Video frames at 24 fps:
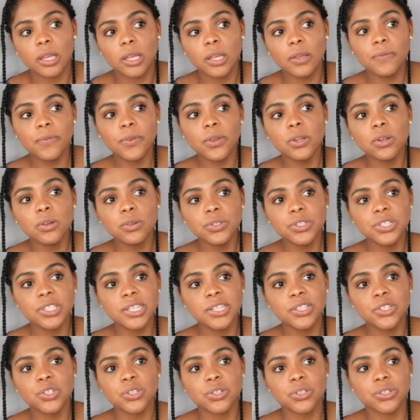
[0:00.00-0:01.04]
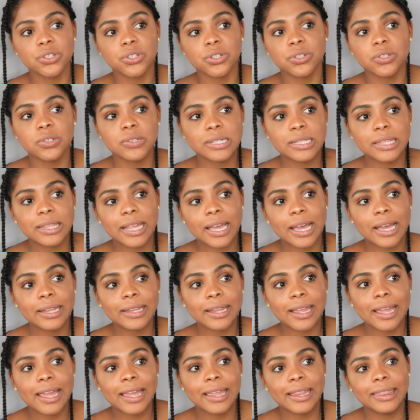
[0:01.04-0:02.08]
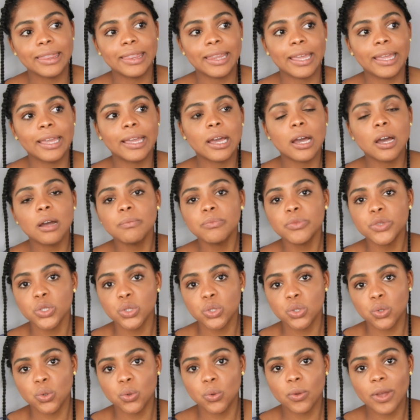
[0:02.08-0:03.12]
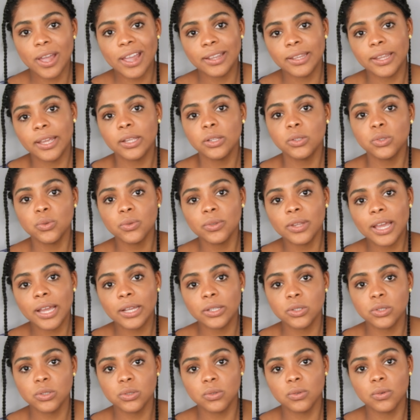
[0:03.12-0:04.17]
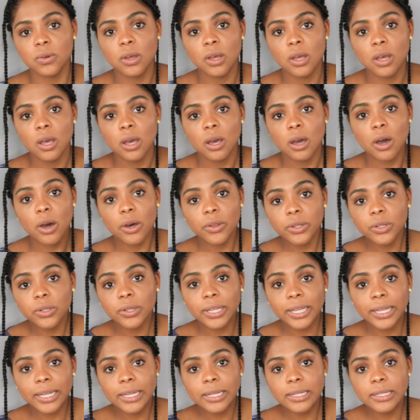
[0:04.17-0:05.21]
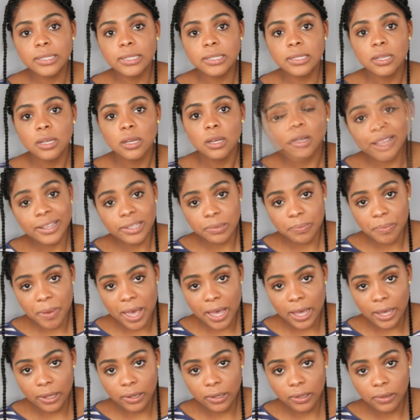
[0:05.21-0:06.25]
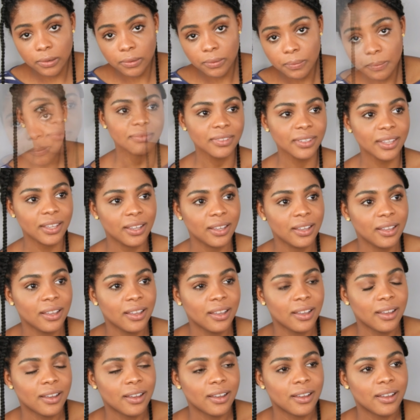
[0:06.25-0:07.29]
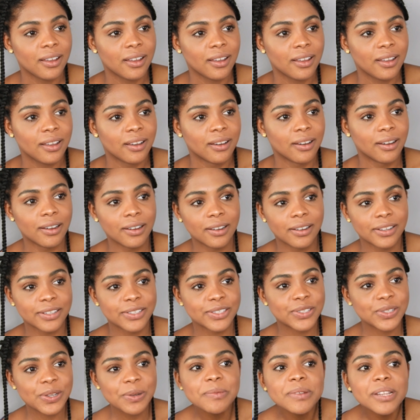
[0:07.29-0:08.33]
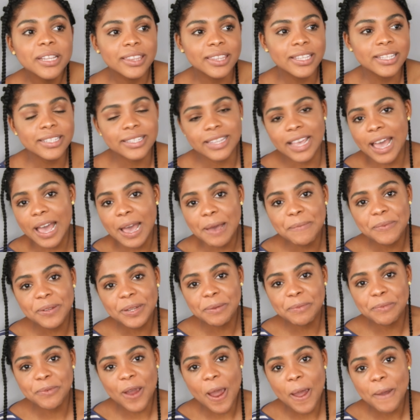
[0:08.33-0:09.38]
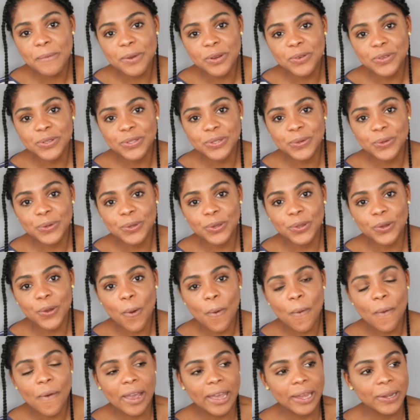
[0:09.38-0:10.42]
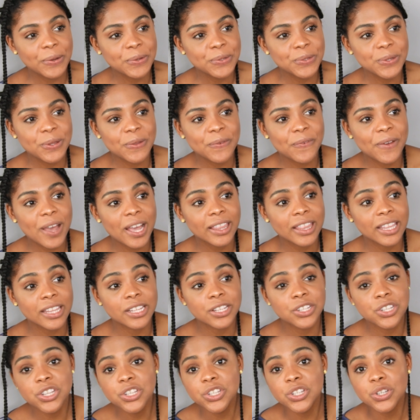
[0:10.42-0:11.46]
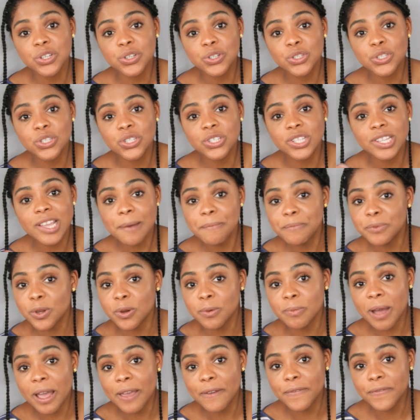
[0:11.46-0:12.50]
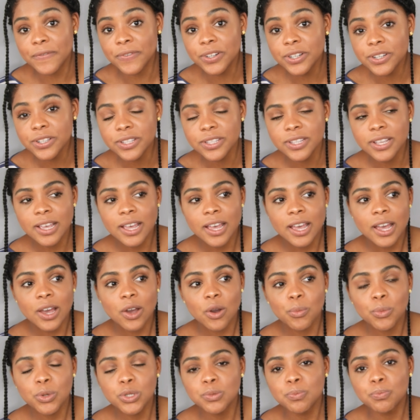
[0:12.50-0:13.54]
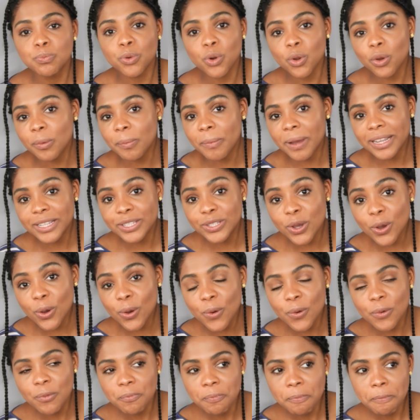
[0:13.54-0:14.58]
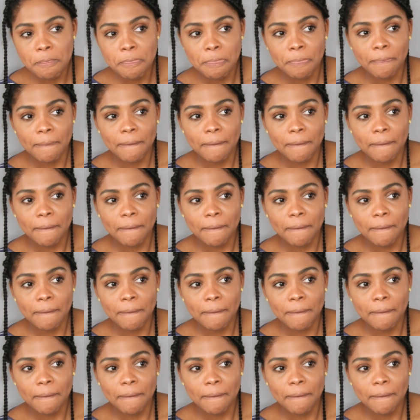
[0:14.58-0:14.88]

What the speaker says: if you don't teach your children that and they come to school and they do that to other kids, that's bad. Oh, so many things happened in primary school, you know. And also the fact that the teacher stepped on my foot, almost broke my toe.